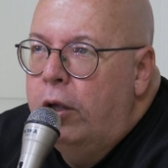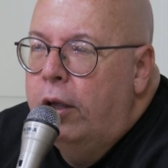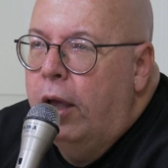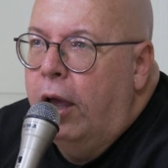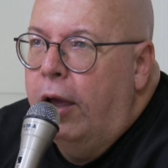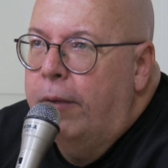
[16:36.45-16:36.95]

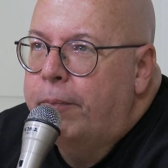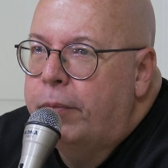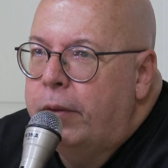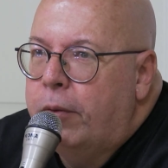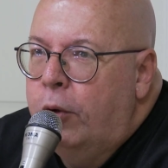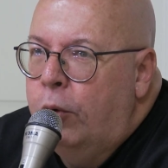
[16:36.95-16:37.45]

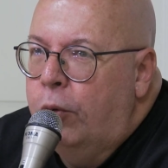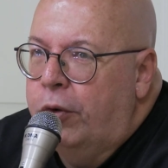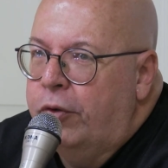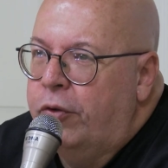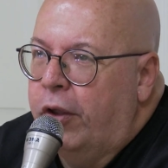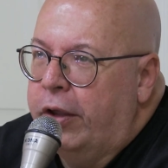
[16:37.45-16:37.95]
who
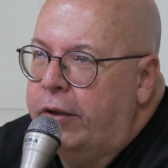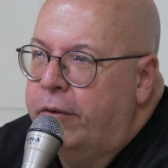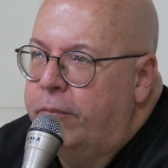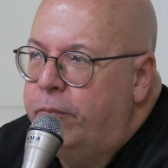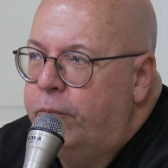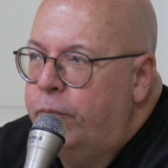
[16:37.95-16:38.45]
was like
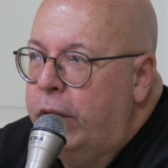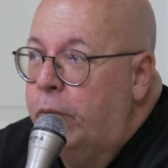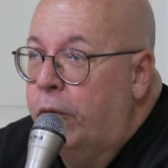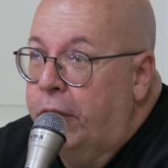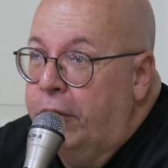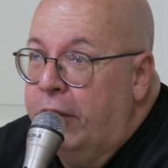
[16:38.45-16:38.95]

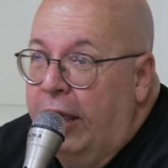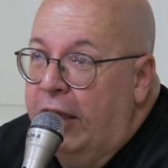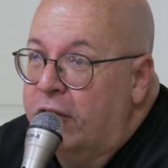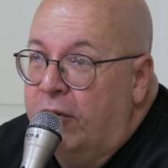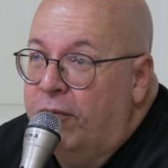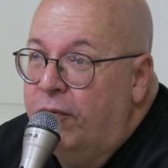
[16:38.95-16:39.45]
equal to the
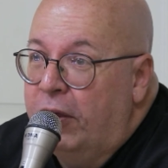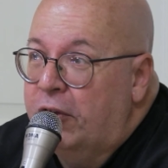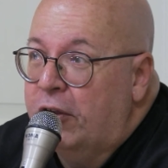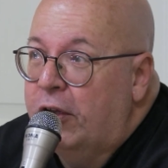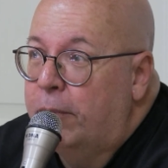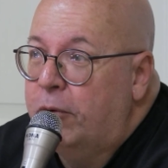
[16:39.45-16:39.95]
task of
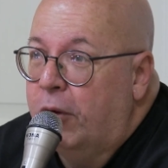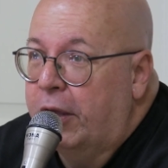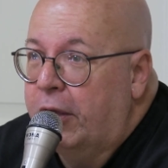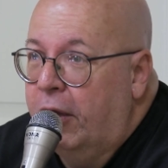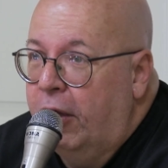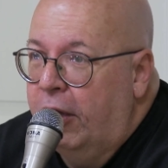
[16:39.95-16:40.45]
facing up to
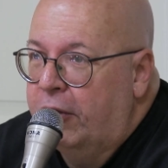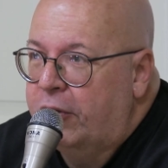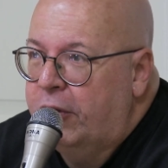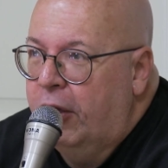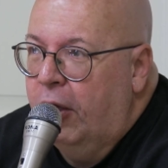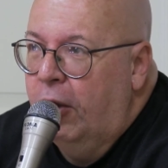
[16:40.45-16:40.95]
like a
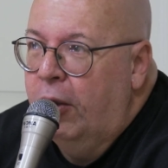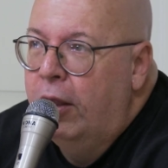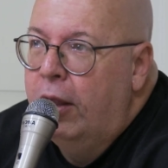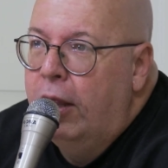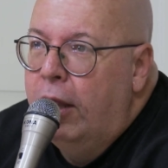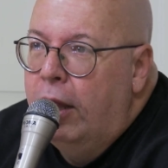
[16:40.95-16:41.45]
hostile
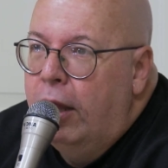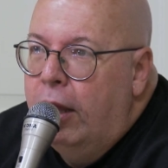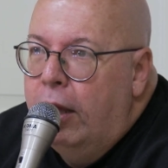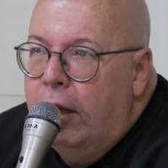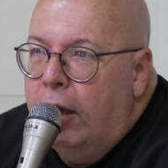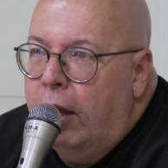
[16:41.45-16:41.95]

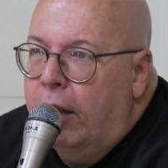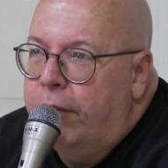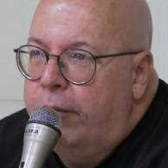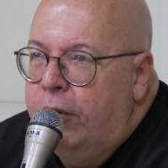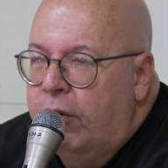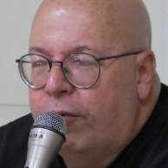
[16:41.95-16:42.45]

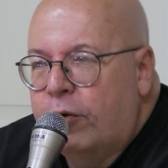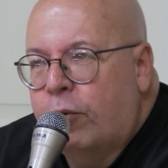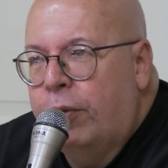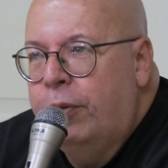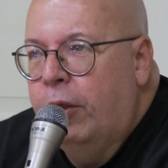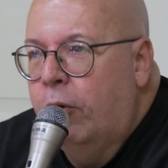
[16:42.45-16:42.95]
universe
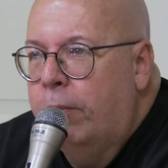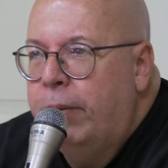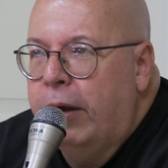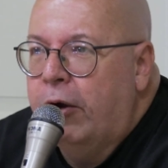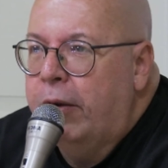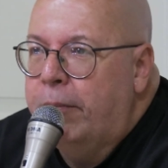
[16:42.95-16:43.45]
with no
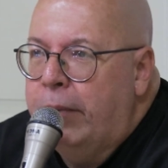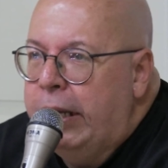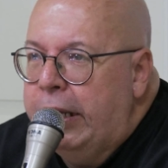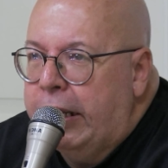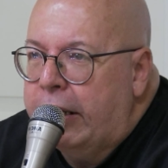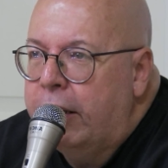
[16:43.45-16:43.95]
apparent
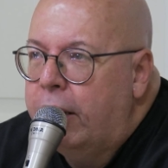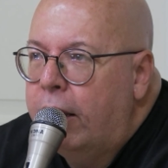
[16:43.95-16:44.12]
meaning.